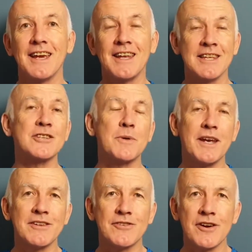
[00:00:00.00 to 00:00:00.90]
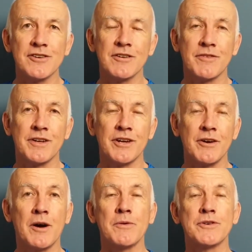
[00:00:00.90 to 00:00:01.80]
In this quick instructional
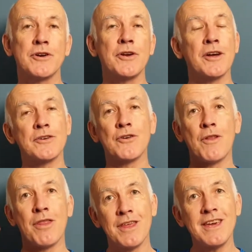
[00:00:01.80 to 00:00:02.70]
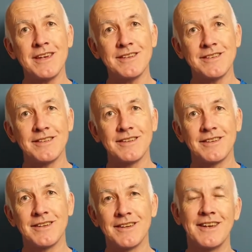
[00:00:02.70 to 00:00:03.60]
video, I want to show you how to turn these
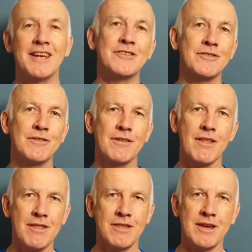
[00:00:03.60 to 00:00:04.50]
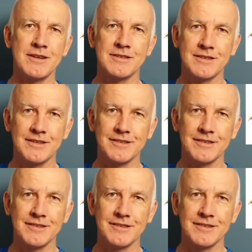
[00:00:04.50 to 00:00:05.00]
into these.